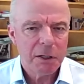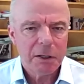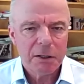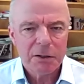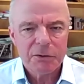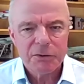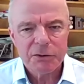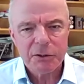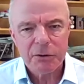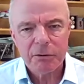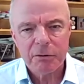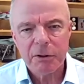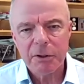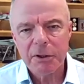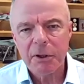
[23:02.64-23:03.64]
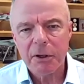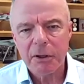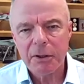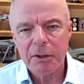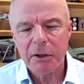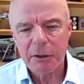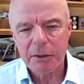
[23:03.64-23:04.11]
So
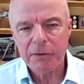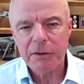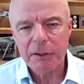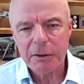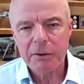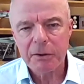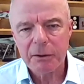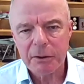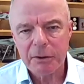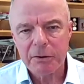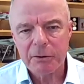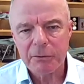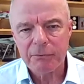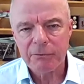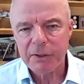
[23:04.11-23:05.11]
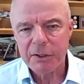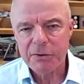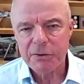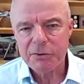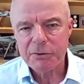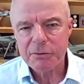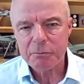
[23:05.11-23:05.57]
I think
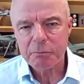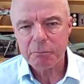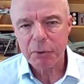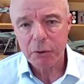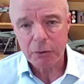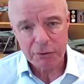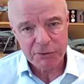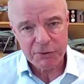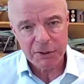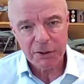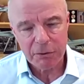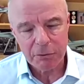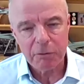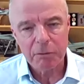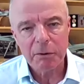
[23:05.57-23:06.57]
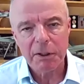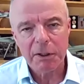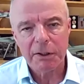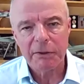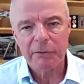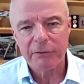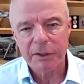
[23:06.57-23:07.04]
defence personnel,
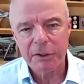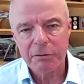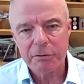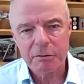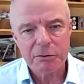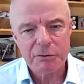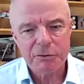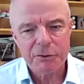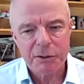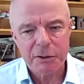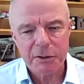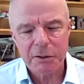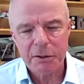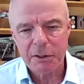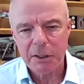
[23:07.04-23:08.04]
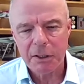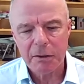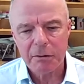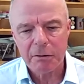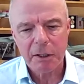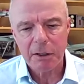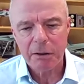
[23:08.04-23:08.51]
veterans,
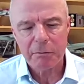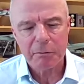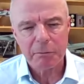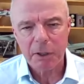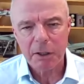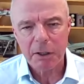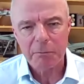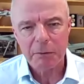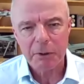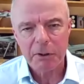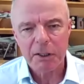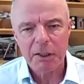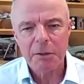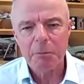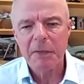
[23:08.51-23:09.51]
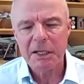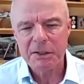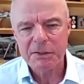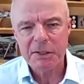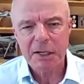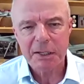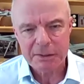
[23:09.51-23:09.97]
are an
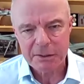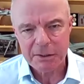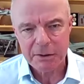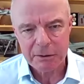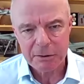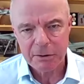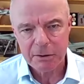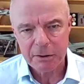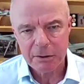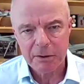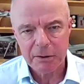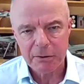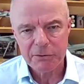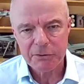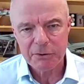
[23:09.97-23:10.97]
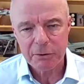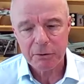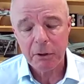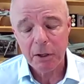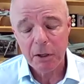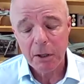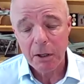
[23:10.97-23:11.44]
immense asset.
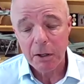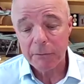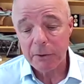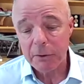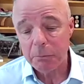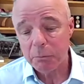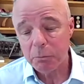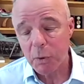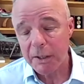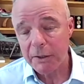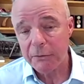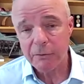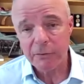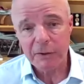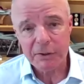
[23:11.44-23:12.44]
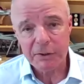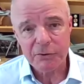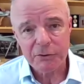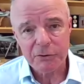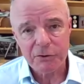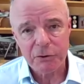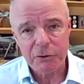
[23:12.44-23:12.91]
And one of the things
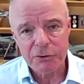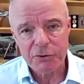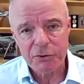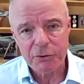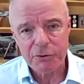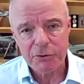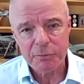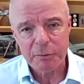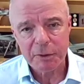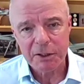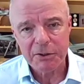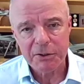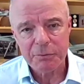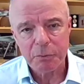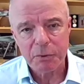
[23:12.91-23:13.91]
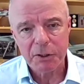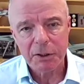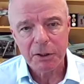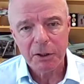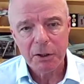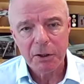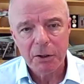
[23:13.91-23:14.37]
that concerns me is
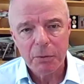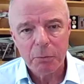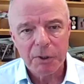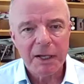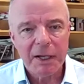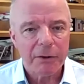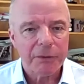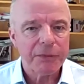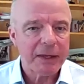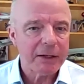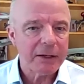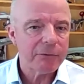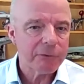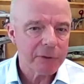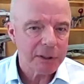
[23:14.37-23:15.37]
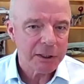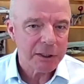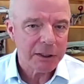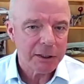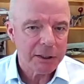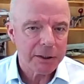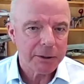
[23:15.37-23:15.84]
we're now
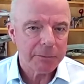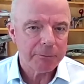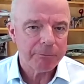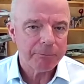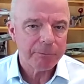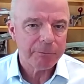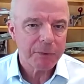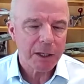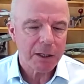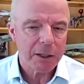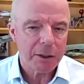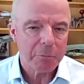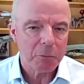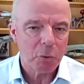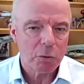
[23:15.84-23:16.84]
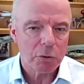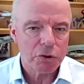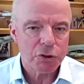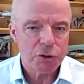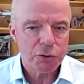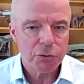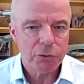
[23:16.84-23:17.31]
thankfully more
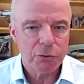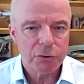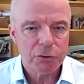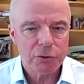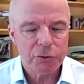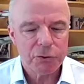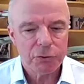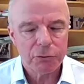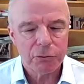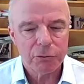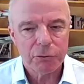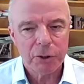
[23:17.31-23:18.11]
attuned to